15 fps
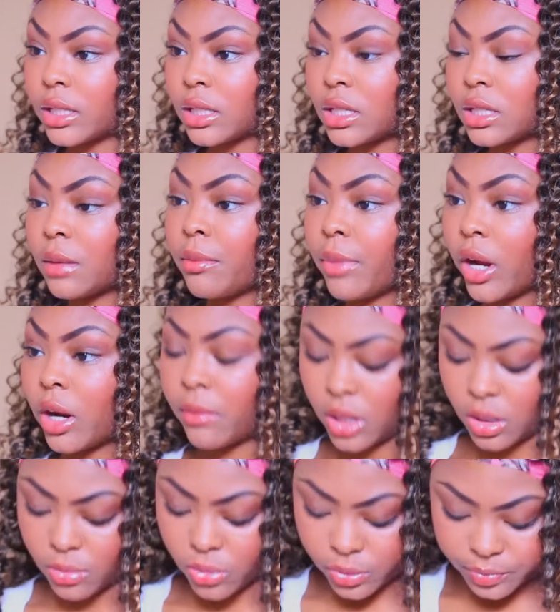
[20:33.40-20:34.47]
this is the bare
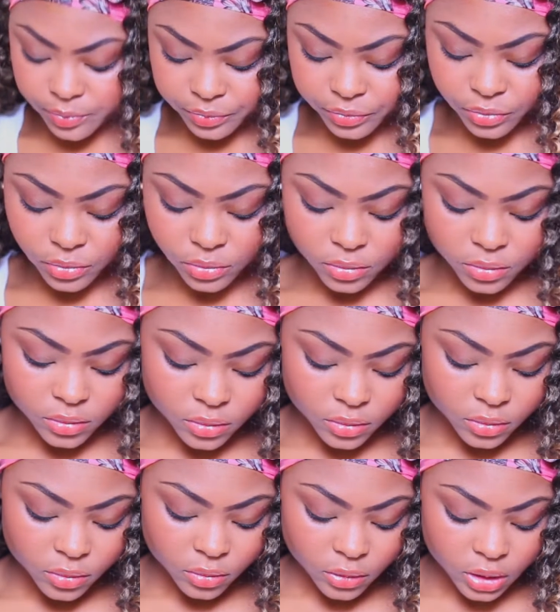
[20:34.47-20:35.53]
minimum.
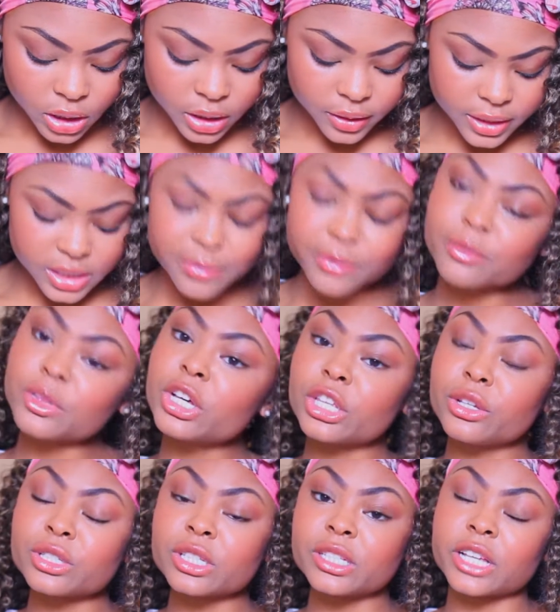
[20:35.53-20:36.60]
This look
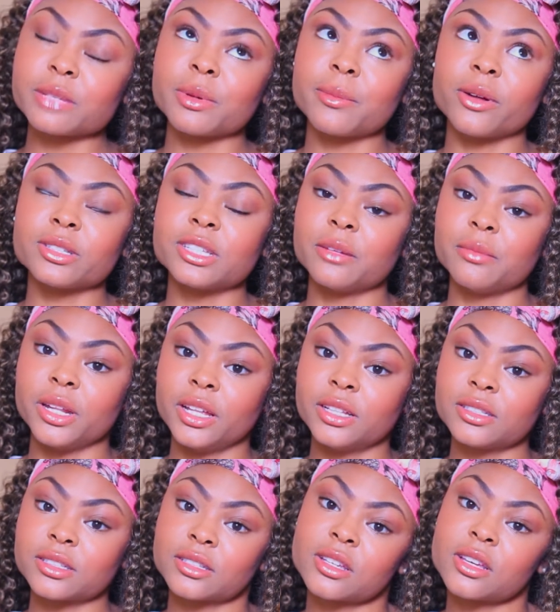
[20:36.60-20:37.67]
usually takes me about 10
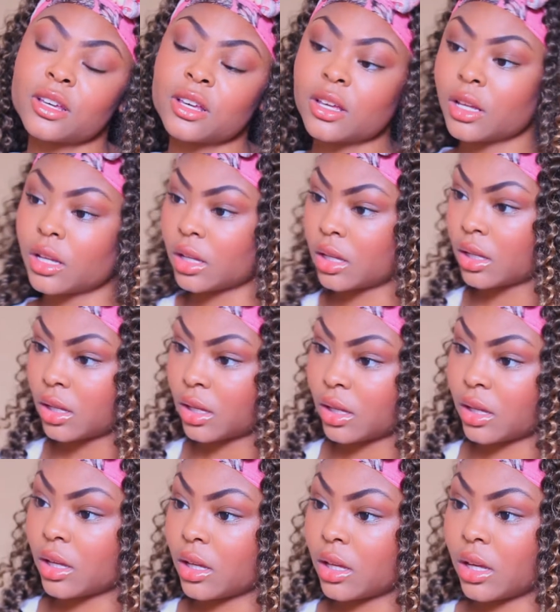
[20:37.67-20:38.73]
minutes.
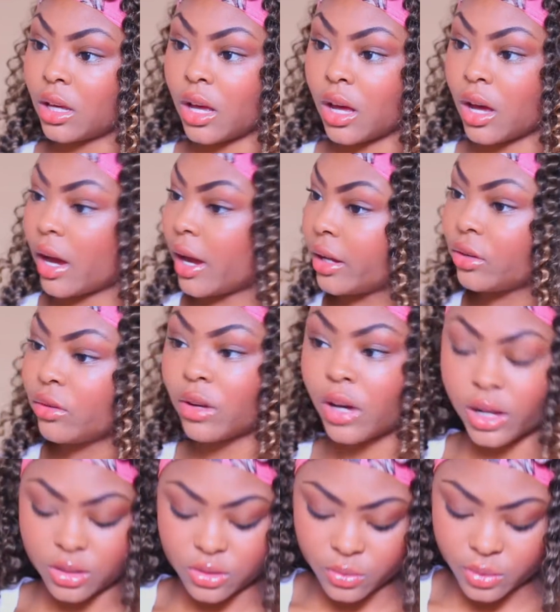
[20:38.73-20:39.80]
I do
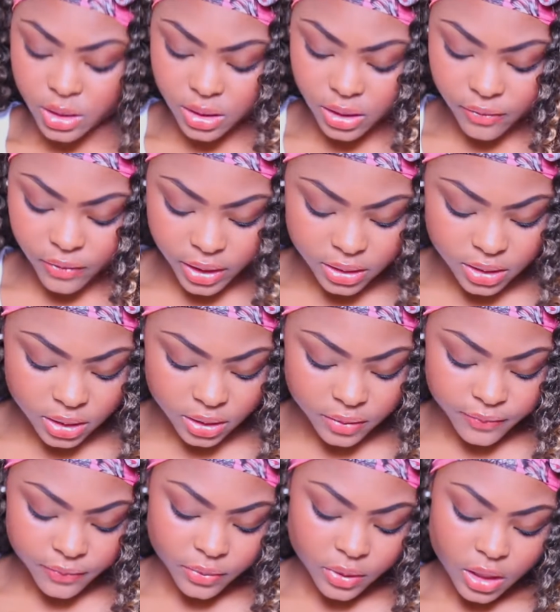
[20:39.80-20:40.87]
not do anything fancy.
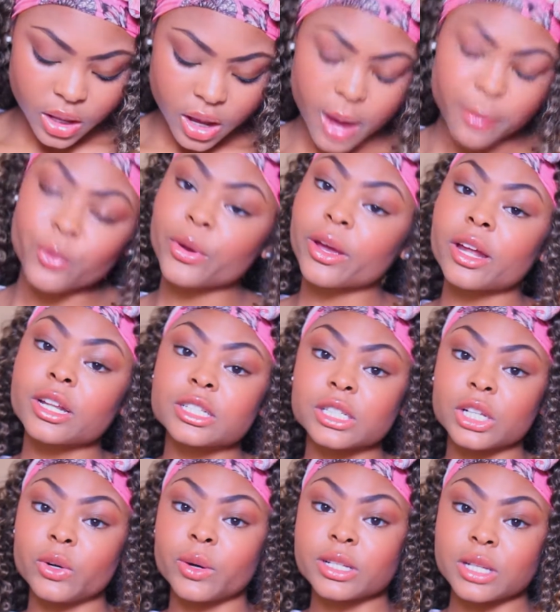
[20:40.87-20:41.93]
I'm going kind of
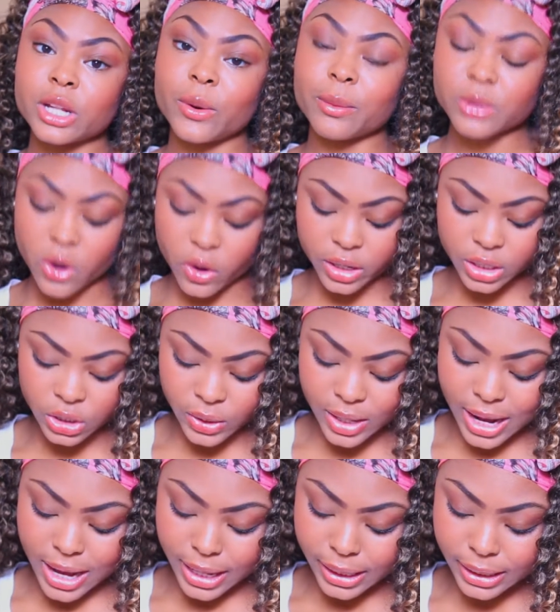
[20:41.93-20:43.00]
slow because, you know, I'm talking to you
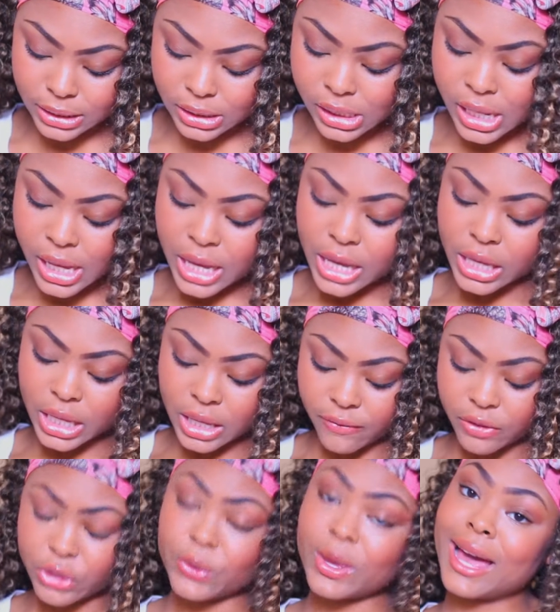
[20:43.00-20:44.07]
guys,
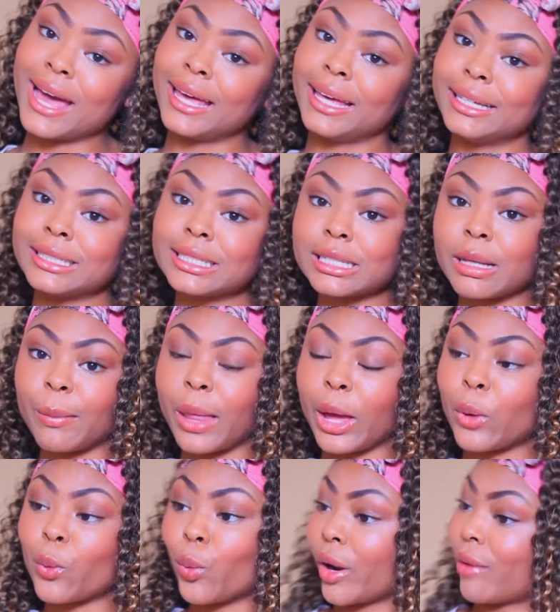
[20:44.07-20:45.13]
giving you guys some like
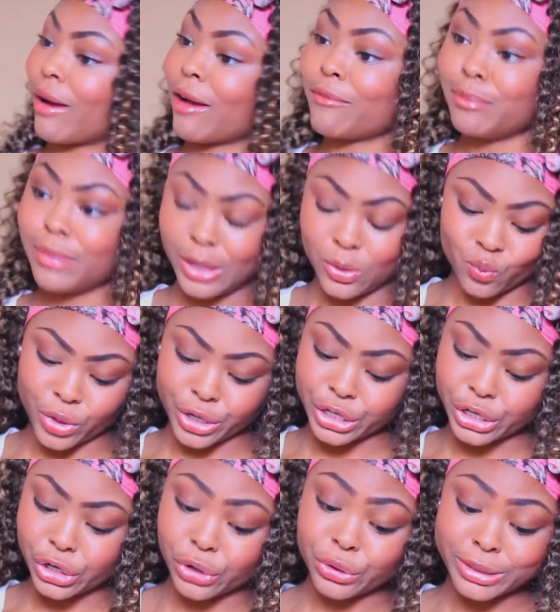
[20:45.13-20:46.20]
where I've been, where your
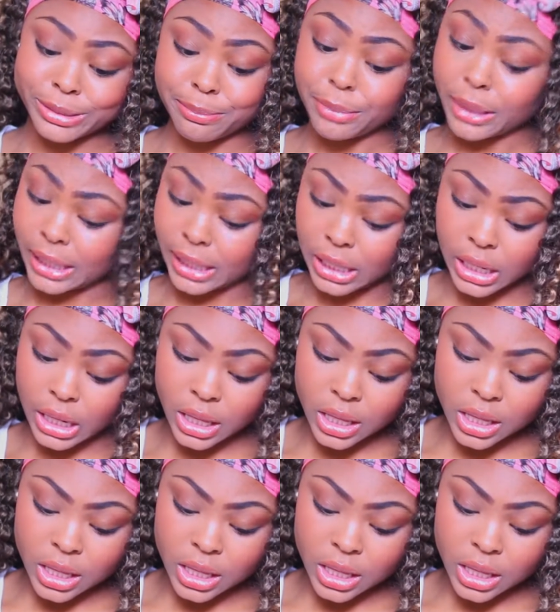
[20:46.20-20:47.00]
girl's been.